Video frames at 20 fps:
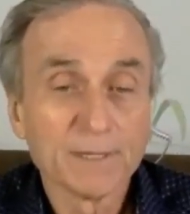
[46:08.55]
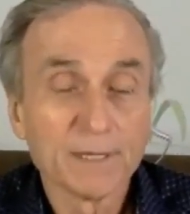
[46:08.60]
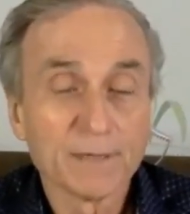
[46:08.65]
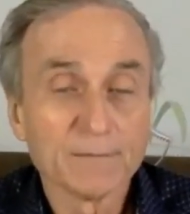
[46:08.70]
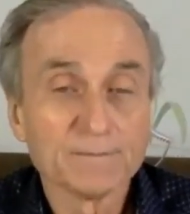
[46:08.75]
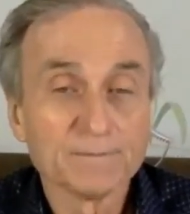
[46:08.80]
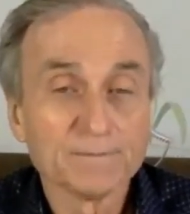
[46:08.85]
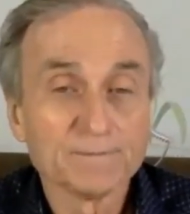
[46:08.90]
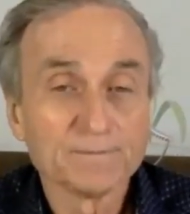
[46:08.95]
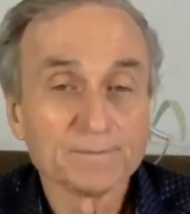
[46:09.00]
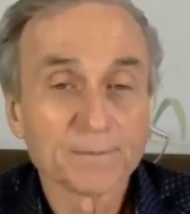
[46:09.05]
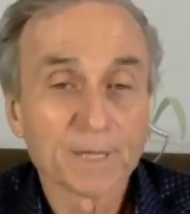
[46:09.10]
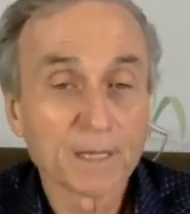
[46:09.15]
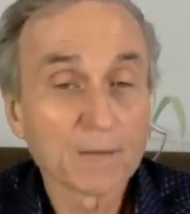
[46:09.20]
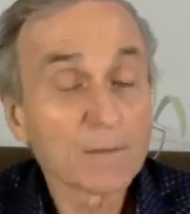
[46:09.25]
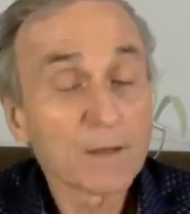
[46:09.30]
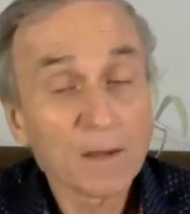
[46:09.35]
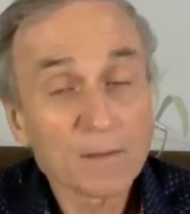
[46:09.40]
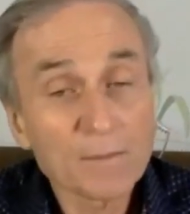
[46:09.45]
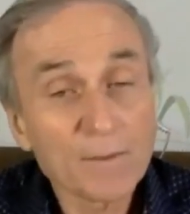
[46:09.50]
Yeah.
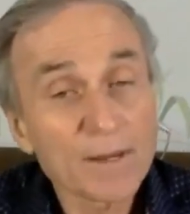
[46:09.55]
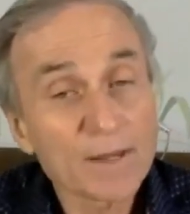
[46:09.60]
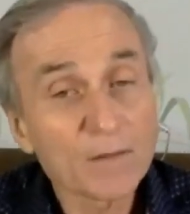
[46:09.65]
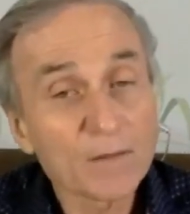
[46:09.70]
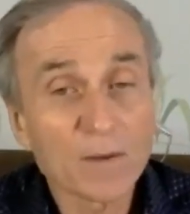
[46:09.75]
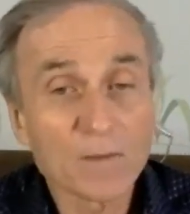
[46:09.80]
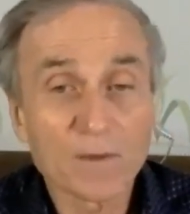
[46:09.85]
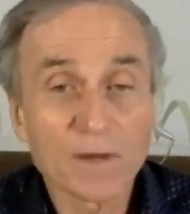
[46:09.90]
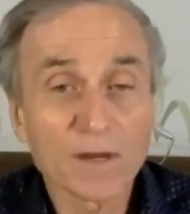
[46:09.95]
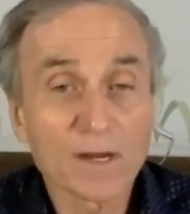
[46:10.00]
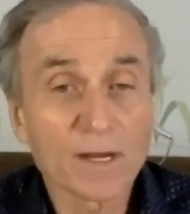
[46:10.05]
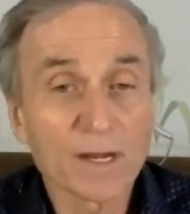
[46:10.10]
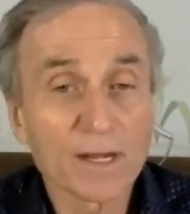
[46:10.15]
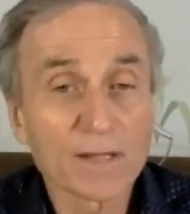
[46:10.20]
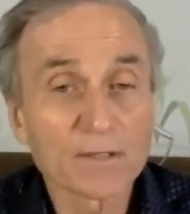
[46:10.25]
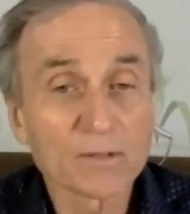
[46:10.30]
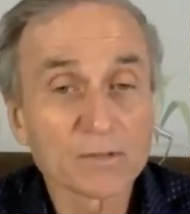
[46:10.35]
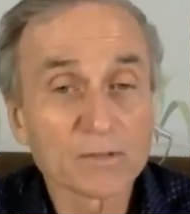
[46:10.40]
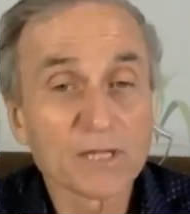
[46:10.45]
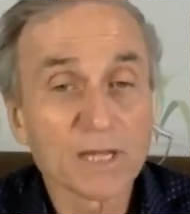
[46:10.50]
And, and by the way, Mary and
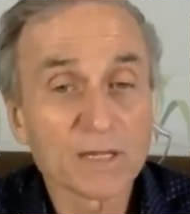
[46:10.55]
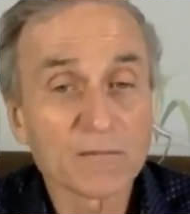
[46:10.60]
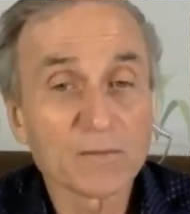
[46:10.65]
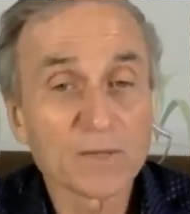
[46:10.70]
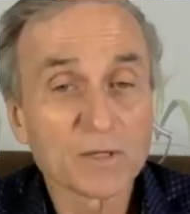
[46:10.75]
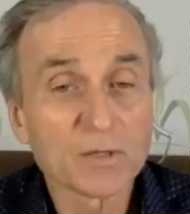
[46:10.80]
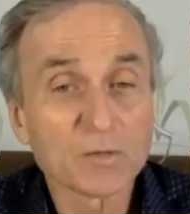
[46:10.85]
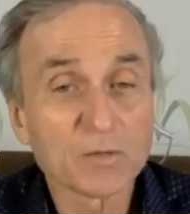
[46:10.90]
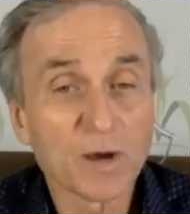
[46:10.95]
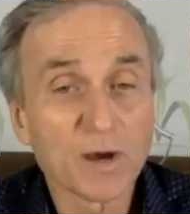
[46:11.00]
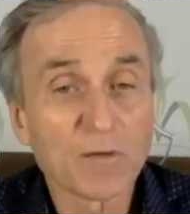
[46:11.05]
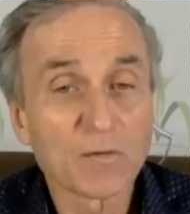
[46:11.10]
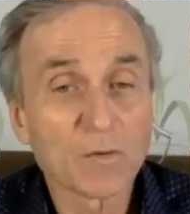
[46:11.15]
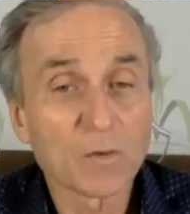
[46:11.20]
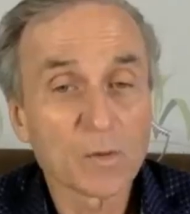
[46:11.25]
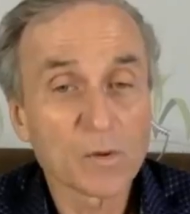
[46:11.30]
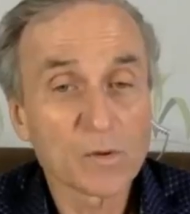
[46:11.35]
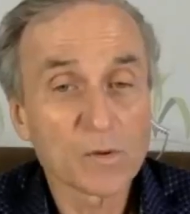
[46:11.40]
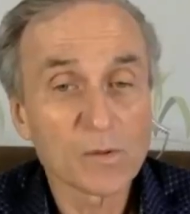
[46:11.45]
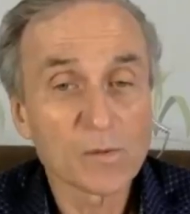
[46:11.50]
I do take B12
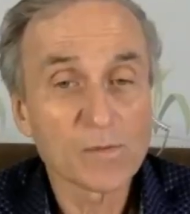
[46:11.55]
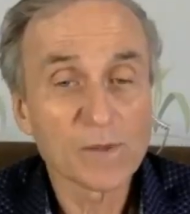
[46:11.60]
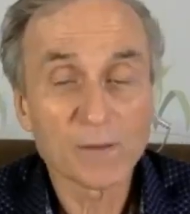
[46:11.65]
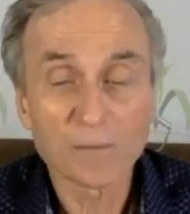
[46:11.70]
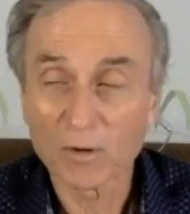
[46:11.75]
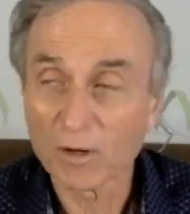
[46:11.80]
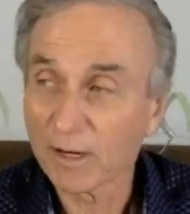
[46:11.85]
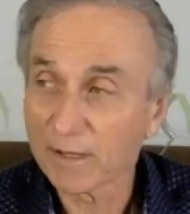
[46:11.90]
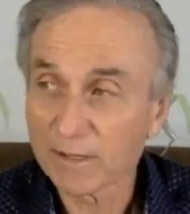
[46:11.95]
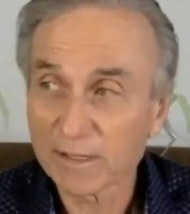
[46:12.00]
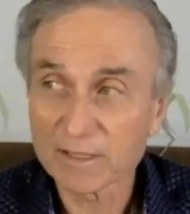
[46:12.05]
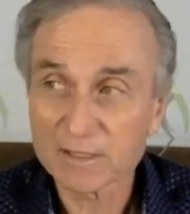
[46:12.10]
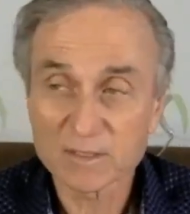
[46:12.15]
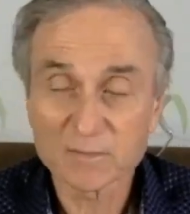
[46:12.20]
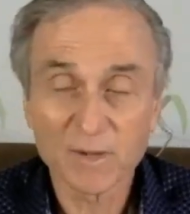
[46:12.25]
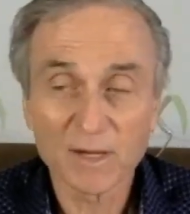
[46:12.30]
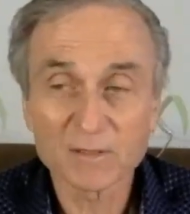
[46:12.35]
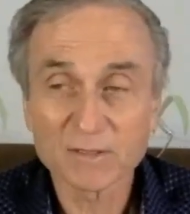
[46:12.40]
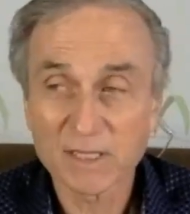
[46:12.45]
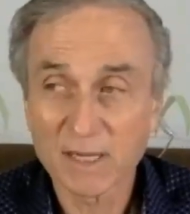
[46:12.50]
when we remember. I think
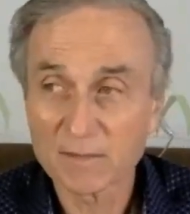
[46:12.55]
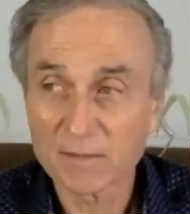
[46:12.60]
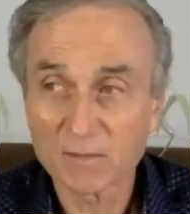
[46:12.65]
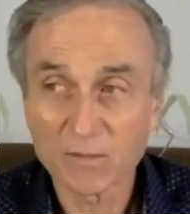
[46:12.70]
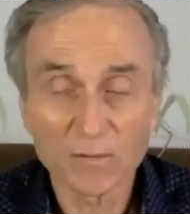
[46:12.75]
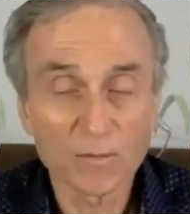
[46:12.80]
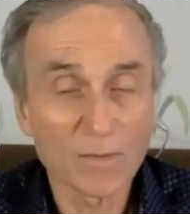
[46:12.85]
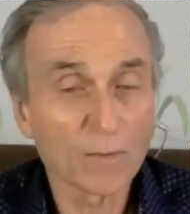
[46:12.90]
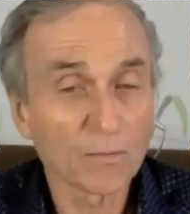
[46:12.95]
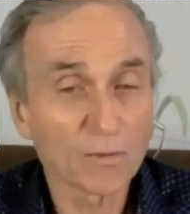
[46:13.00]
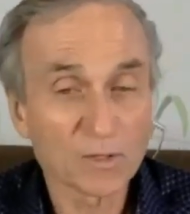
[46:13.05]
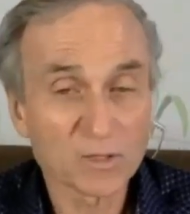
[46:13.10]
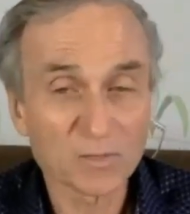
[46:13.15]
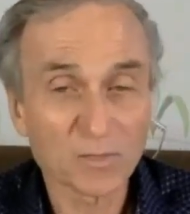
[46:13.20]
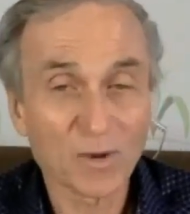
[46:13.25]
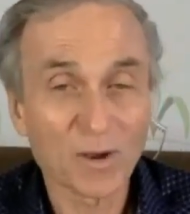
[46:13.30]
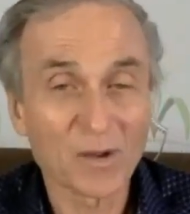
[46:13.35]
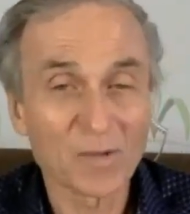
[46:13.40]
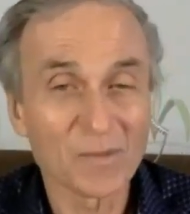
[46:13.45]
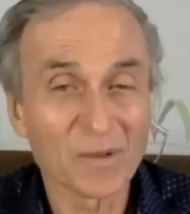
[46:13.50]
it's about time to remember. It's
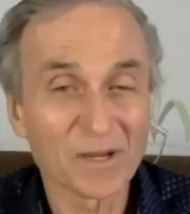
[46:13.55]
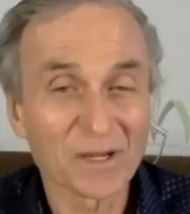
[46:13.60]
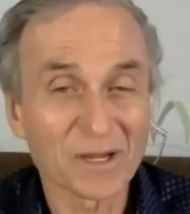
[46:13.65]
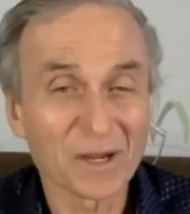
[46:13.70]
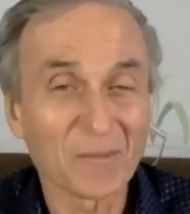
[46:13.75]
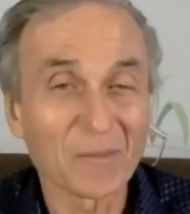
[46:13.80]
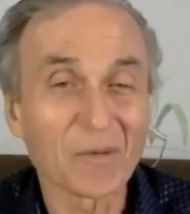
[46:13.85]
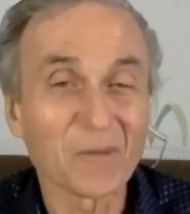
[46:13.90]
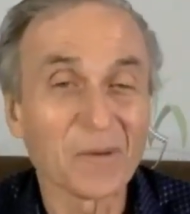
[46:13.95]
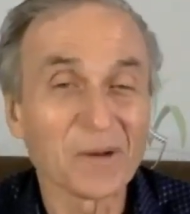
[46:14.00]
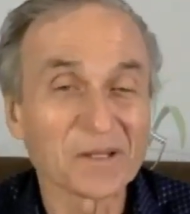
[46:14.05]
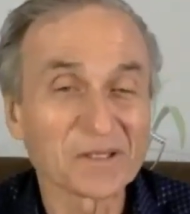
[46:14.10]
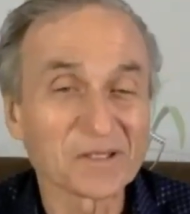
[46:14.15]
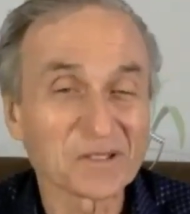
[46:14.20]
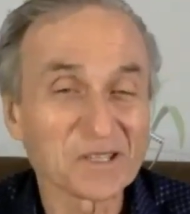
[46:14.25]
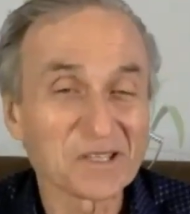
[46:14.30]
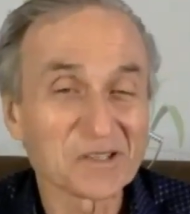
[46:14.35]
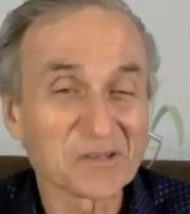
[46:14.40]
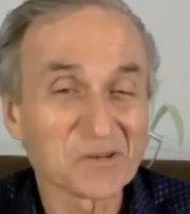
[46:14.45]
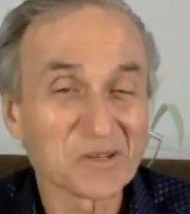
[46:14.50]
probably been a couple of
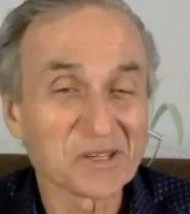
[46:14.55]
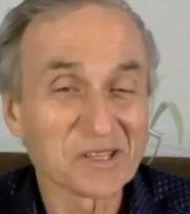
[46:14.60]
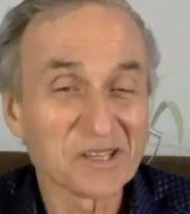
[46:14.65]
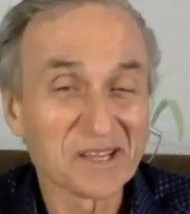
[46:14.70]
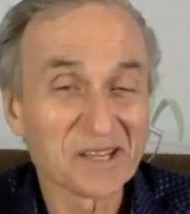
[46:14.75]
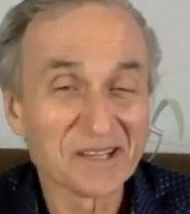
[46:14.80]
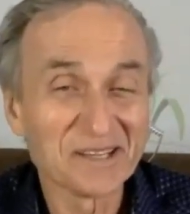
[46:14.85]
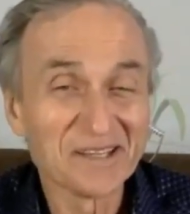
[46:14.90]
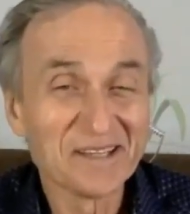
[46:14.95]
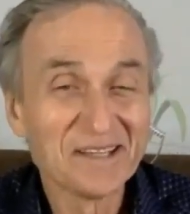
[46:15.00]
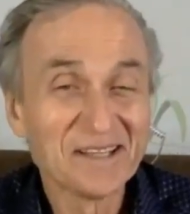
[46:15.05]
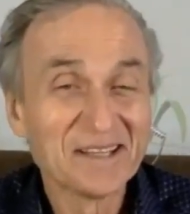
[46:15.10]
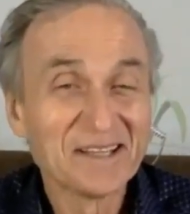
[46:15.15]
months since we did,